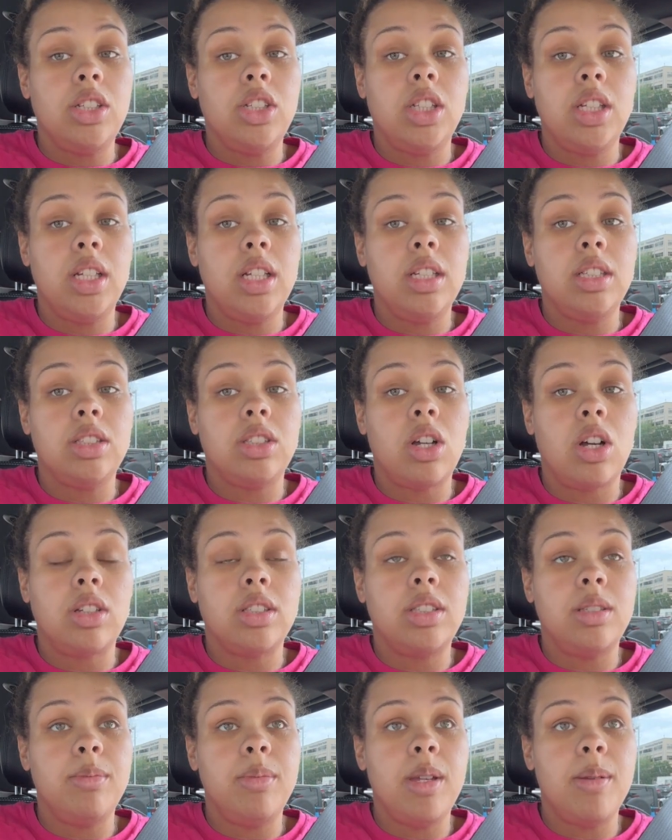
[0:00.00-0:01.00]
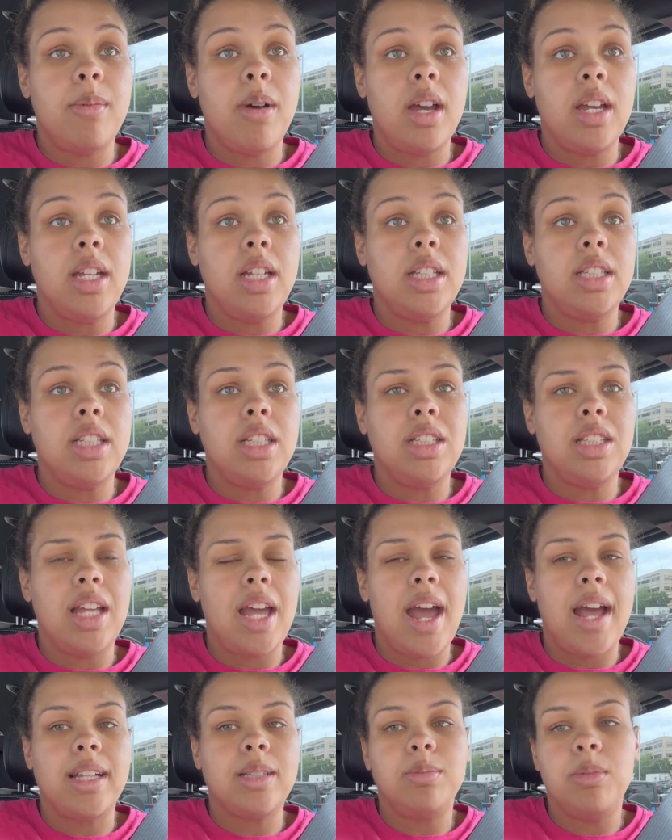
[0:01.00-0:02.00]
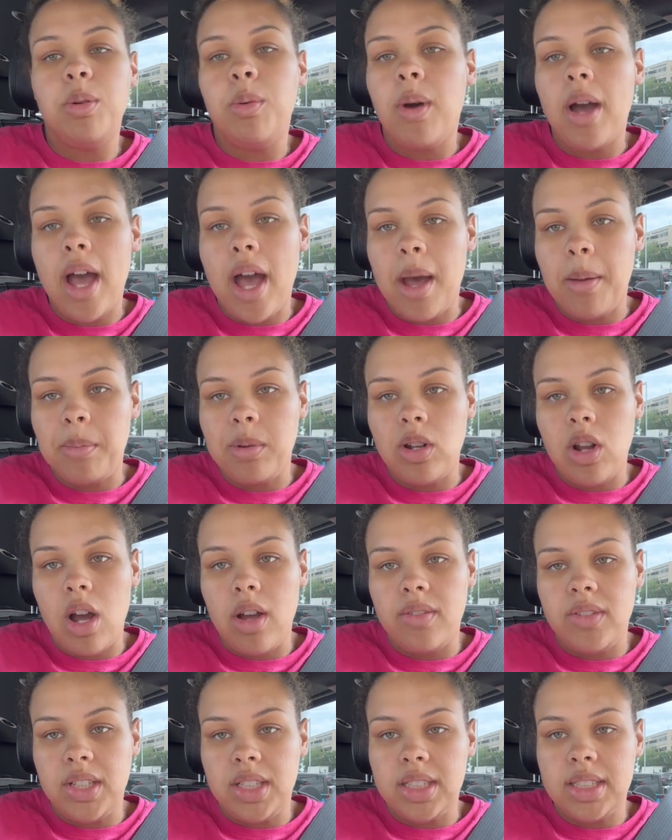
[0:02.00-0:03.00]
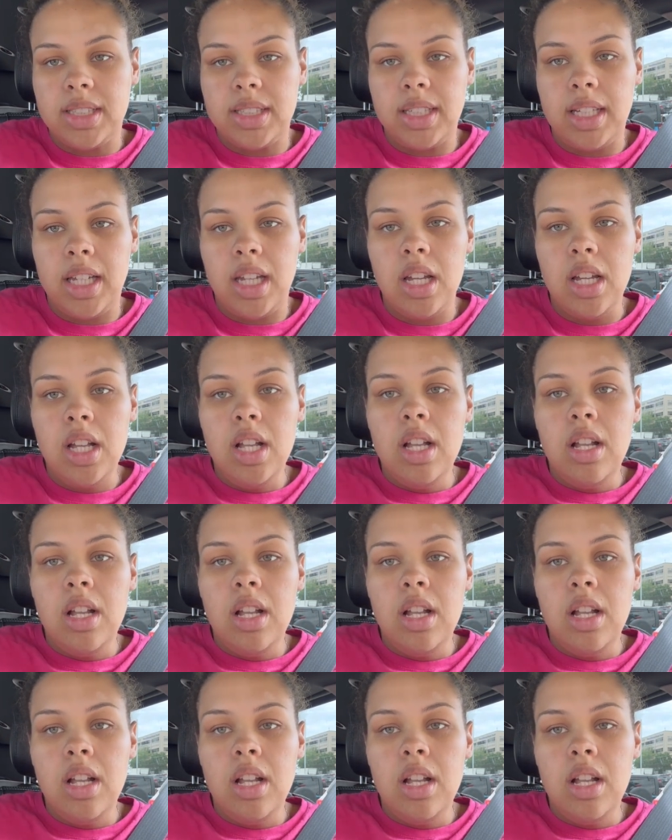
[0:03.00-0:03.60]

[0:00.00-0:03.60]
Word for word: She didn't talk to me about anything. They asked me what happened, obviously.